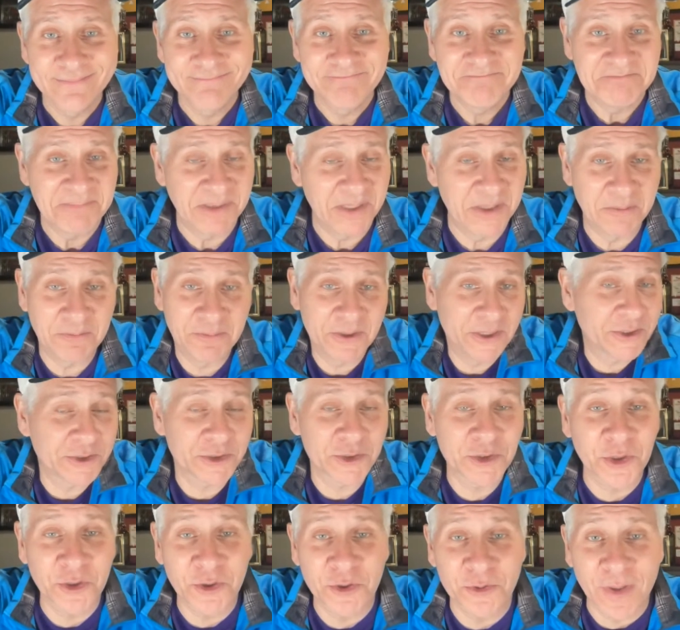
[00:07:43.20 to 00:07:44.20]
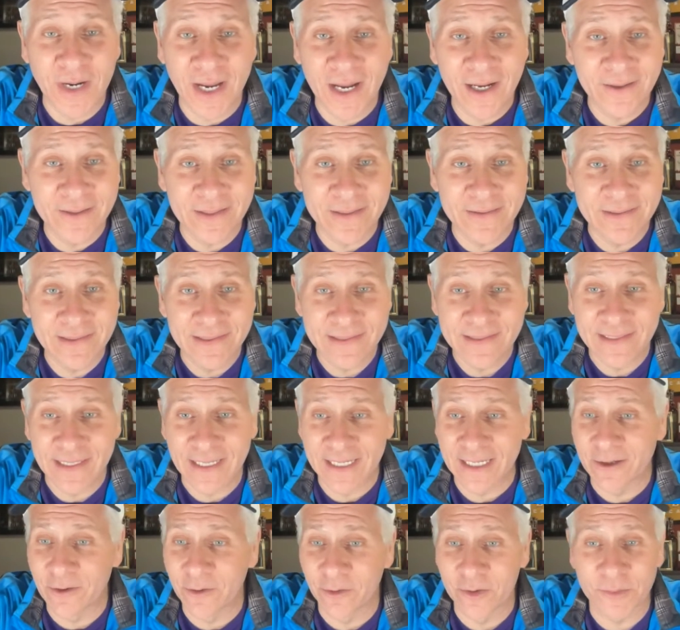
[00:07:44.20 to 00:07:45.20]
and the pitcher turned around, and they
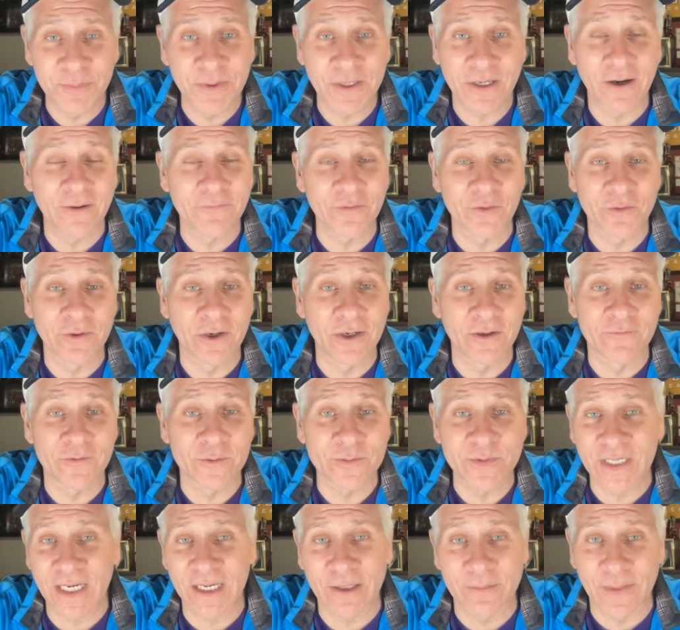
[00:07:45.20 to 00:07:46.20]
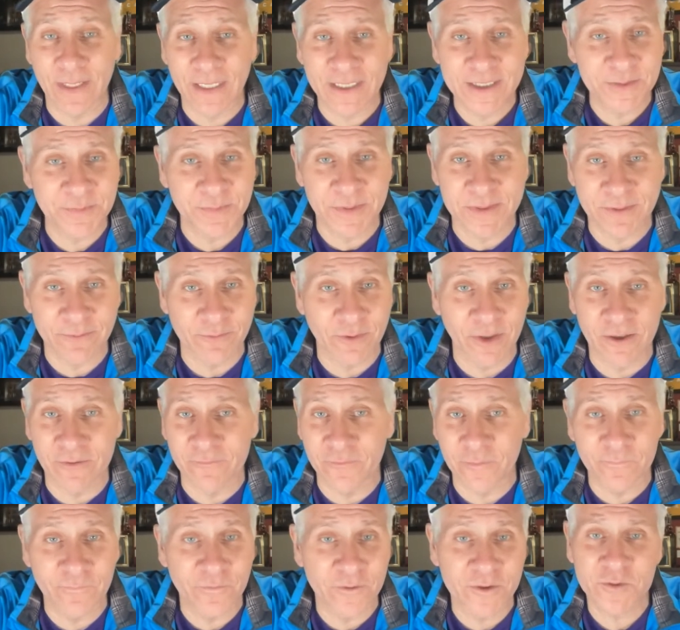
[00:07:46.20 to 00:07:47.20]
didn't only pick off the runner from second base, but the
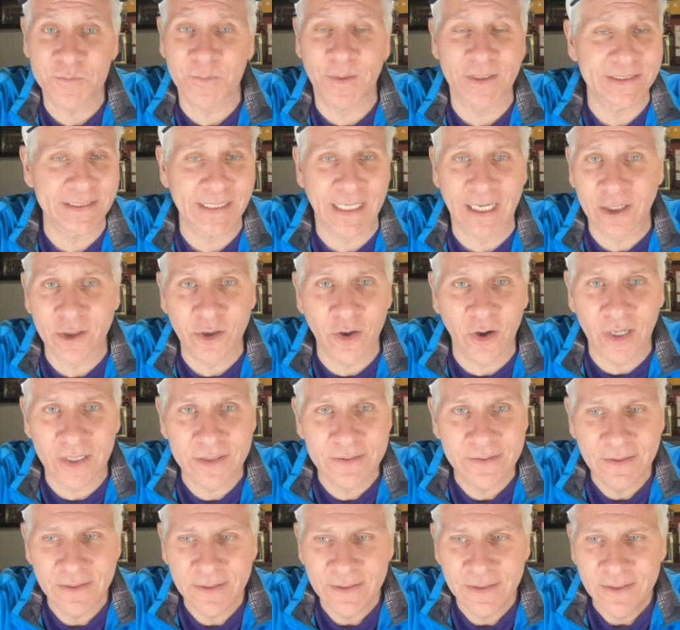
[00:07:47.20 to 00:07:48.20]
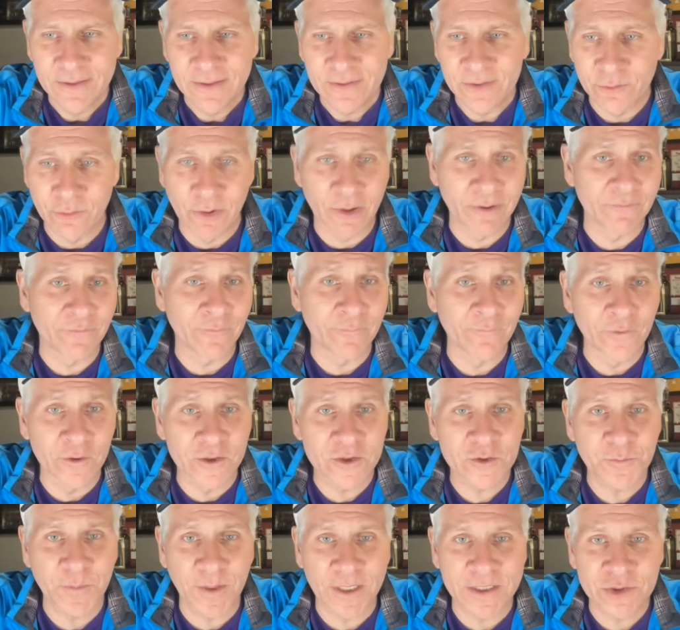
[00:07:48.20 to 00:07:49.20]
runner from first base got caught. The runner from
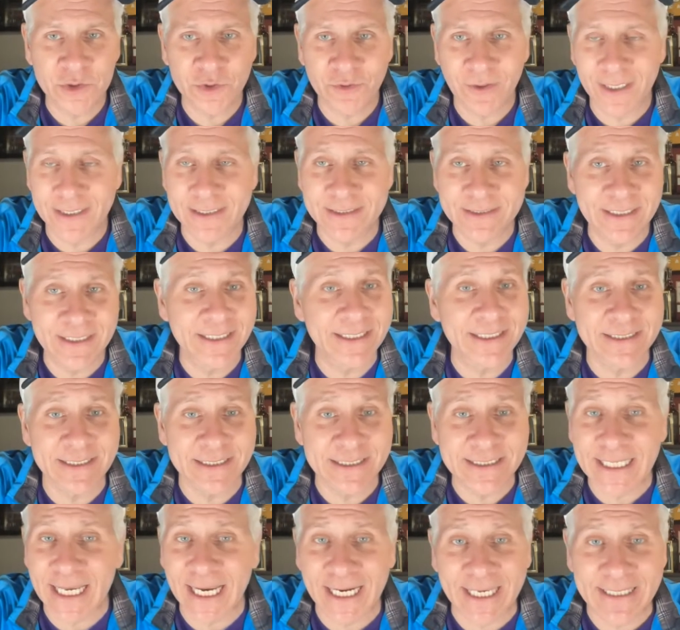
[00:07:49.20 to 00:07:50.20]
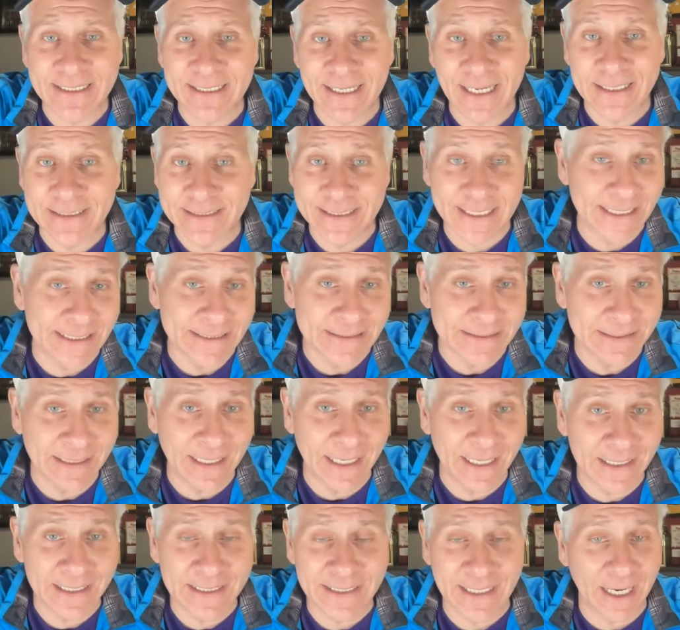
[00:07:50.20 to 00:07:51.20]
first base tried to sneak into second and didn't,
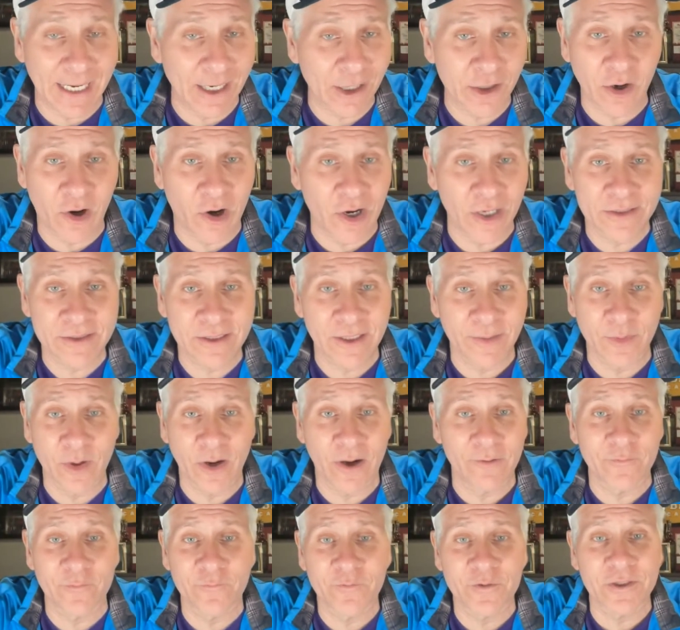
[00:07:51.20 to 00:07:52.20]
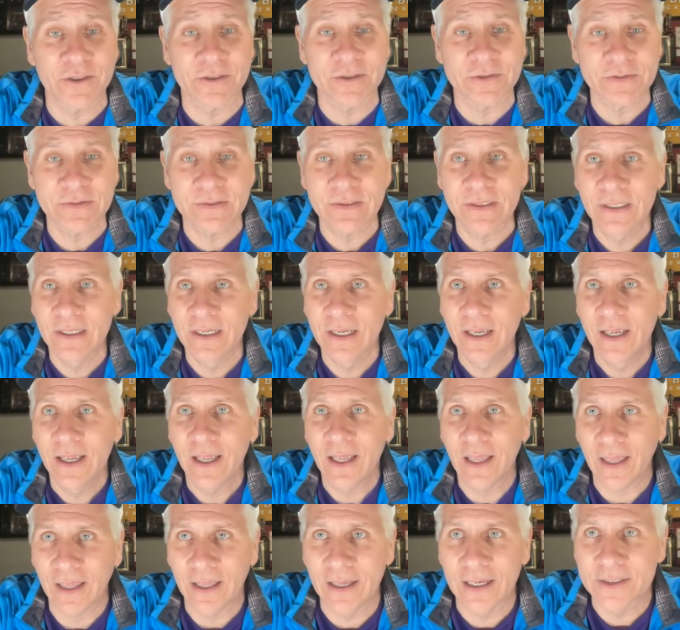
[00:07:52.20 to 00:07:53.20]
and he got caught coming off of first.
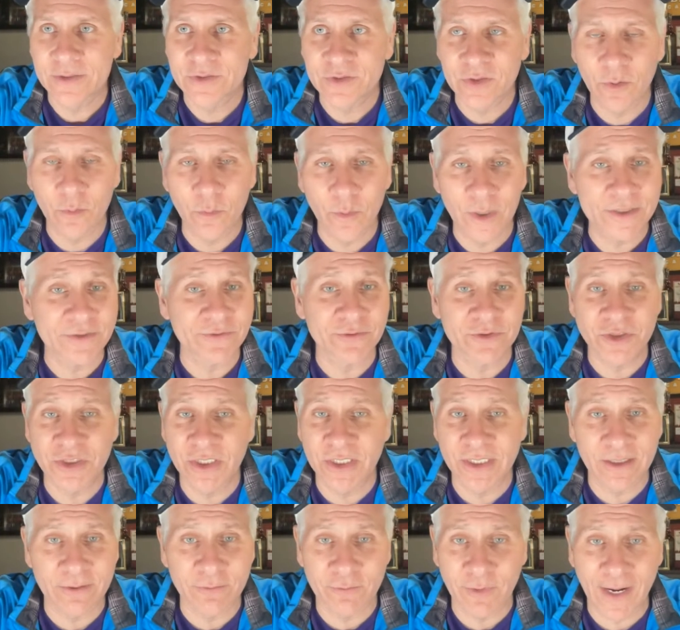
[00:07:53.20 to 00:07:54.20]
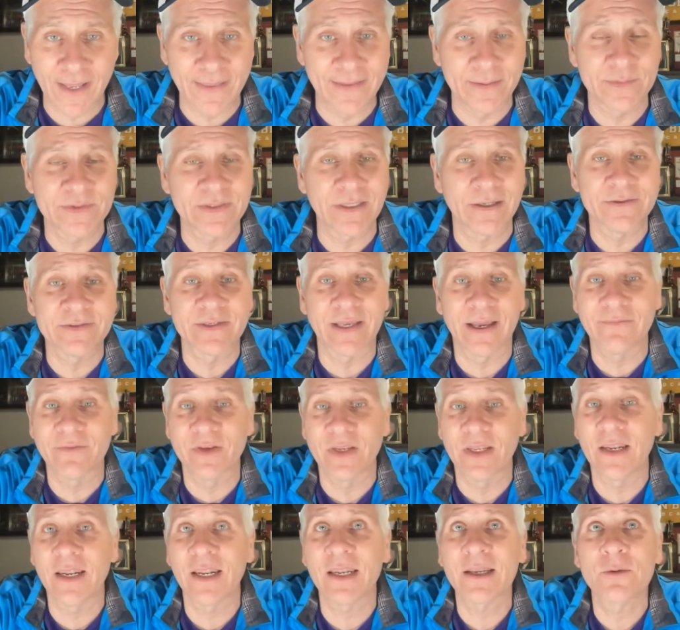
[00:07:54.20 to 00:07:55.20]
So West Virginia ran themselves out
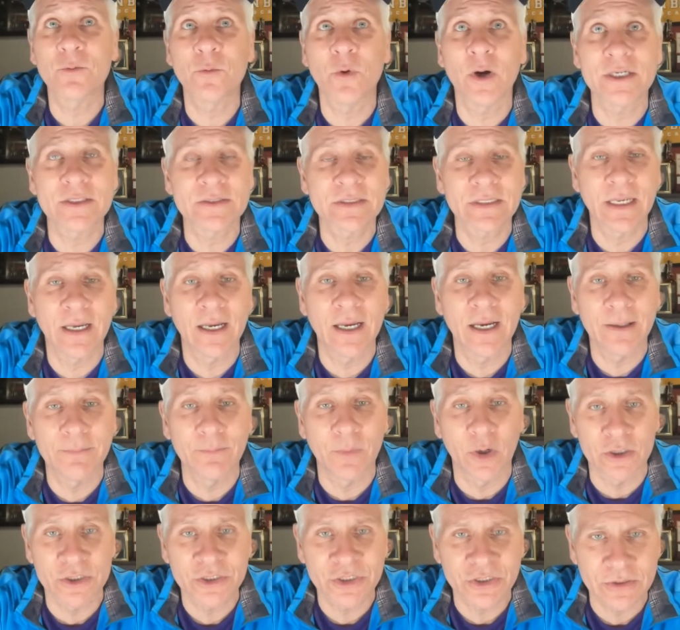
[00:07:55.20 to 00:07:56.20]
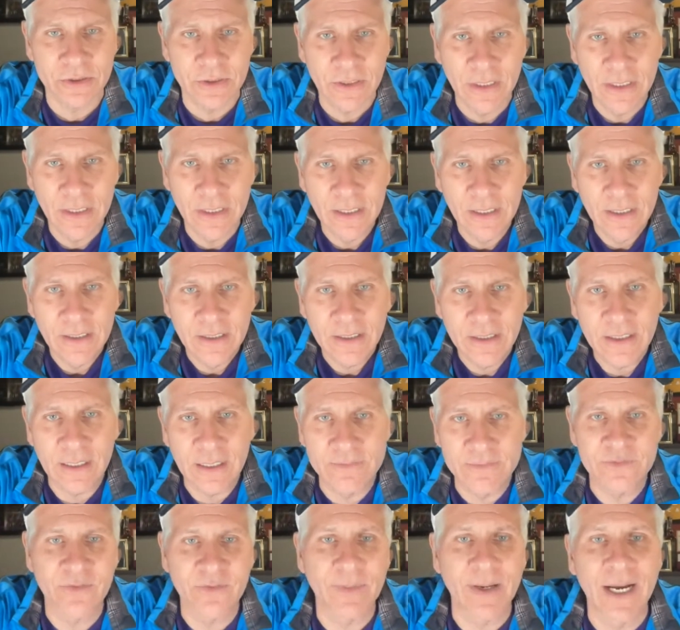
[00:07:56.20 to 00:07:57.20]
of an inning. Marshall
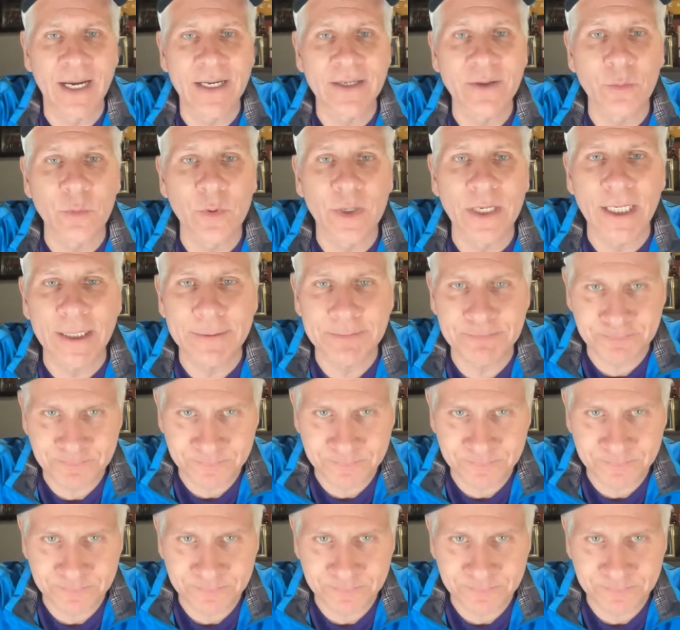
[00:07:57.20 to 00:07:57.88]
comes from behind to win it